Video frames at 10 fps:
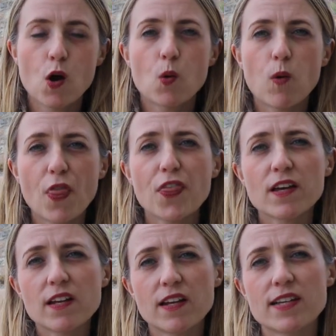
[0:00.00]
One thing
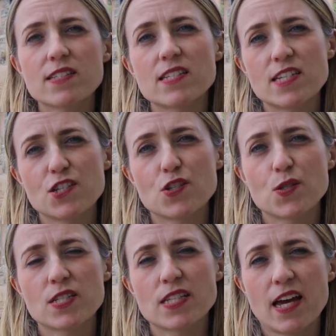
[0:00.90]
I'd like to teach you
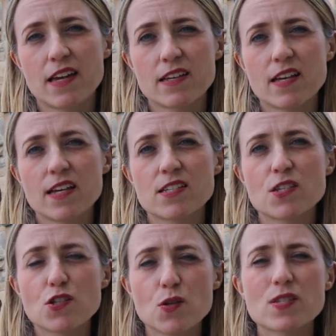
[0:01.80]
today is to
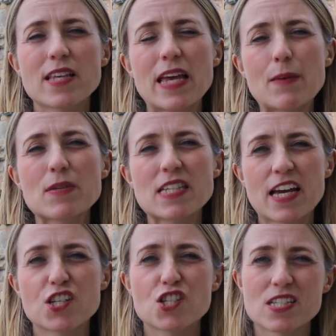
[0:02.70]
use the
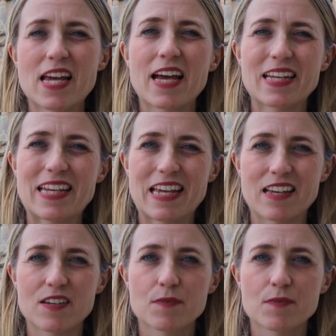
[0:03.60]
imitation technique.